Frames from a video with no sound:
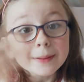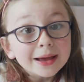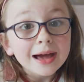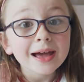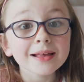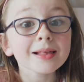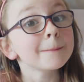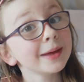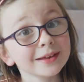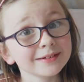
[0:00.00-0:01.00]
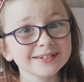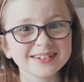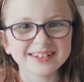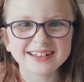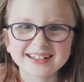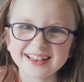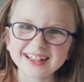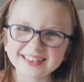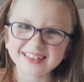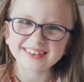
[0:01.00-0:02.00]
Bye guys. Make sure to
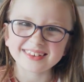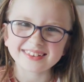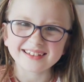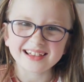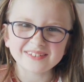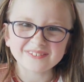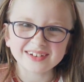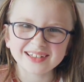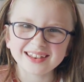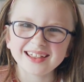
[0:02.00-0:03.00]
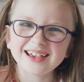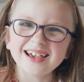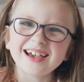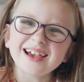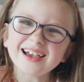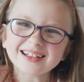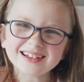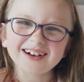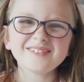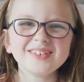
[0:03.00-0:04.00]
click the subscribe button
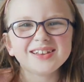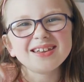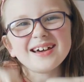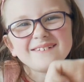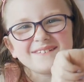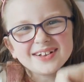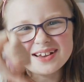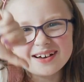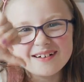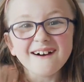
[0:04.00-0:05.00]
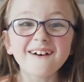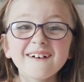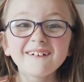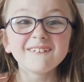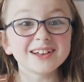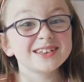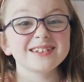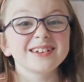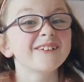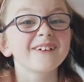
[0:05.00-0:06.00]
and comment down below
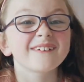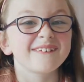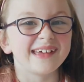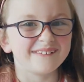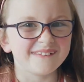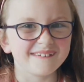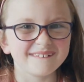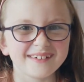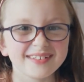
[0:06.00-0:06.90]
which your favourite